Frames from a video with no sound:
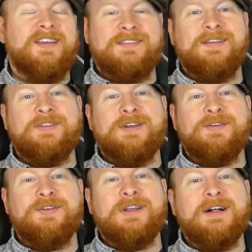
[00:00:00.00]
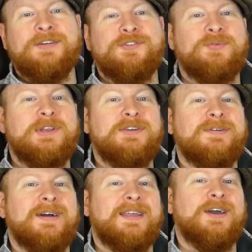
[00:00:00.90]
$700 when you
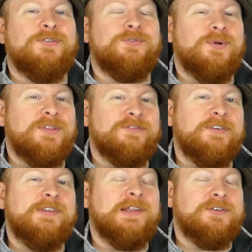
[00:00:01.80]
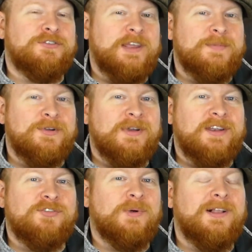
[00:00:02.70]
account for the $50 statement credit
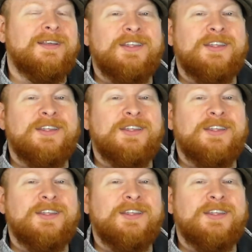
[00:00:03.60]
as well.